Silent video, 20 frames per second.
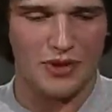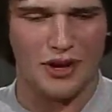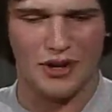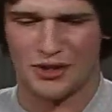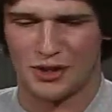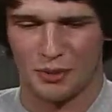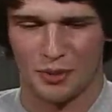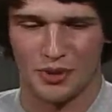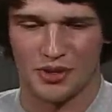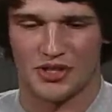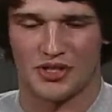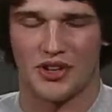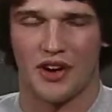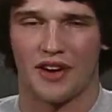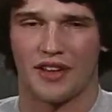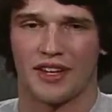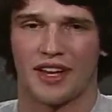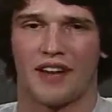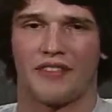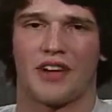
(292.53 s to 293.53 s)
So we're
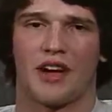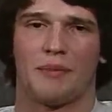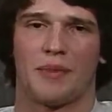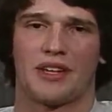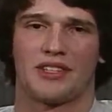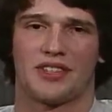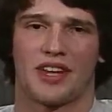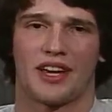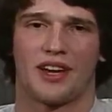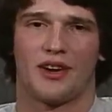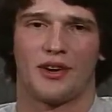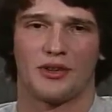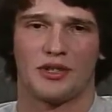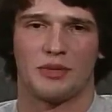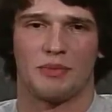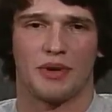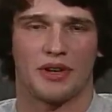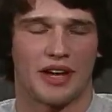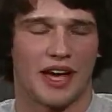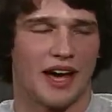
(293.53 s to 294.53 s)
studying. I've got my psychology
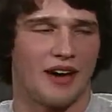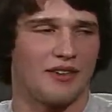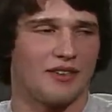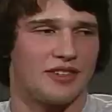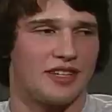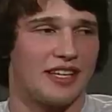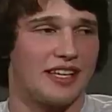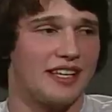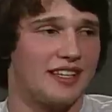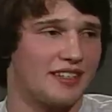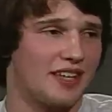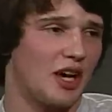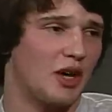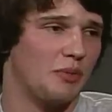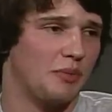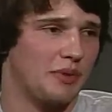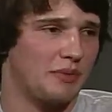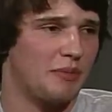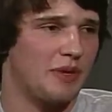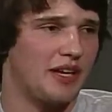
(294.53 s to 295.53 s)
book out, and he's
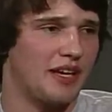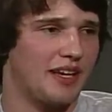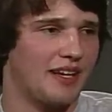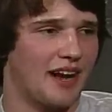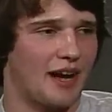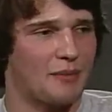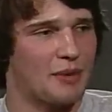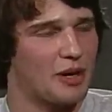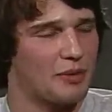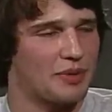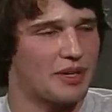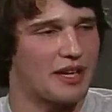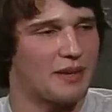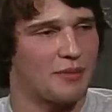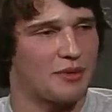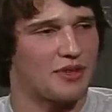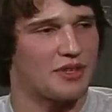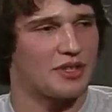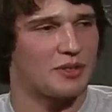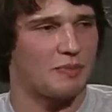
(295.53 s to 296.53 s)
helping me, and I'm helping him
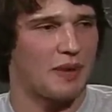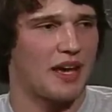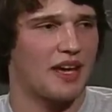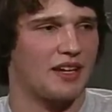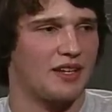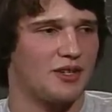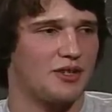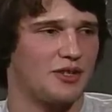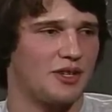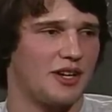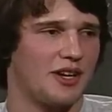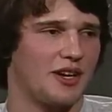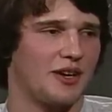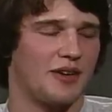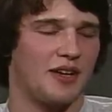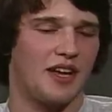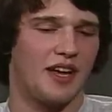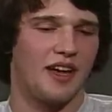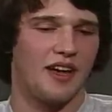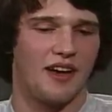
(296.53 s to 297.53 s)
with the Spanish, you know.
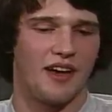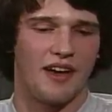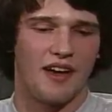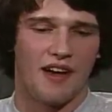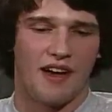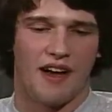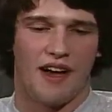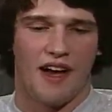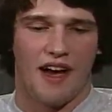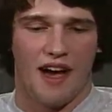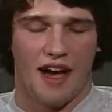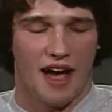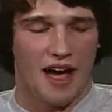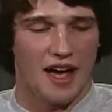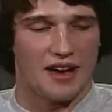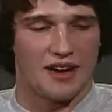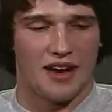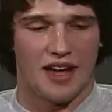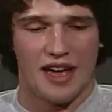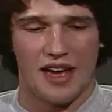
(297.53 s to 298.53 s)

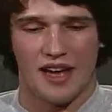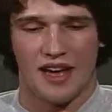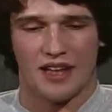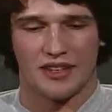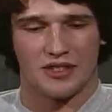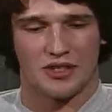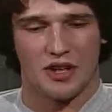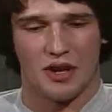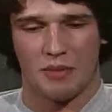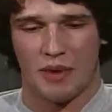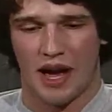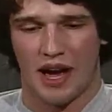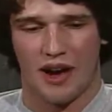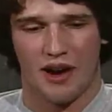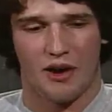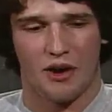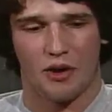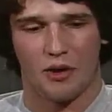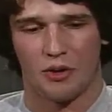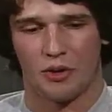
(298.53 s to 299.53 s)
And and
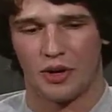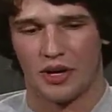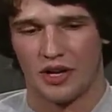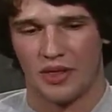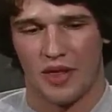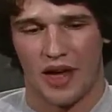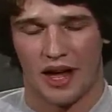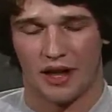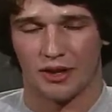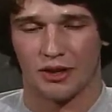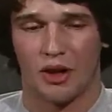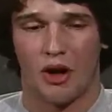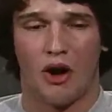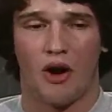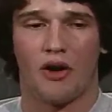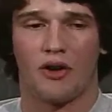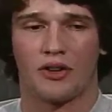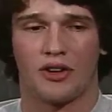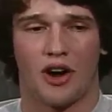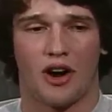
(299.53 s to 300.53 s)
somehow in that
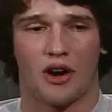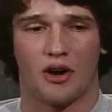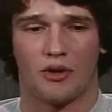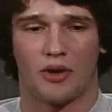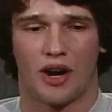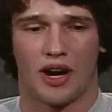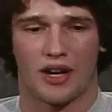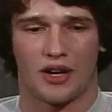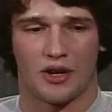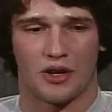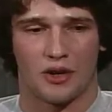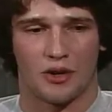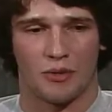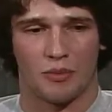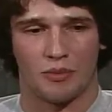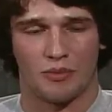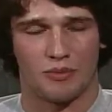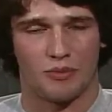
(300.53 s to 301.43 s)
long car ride home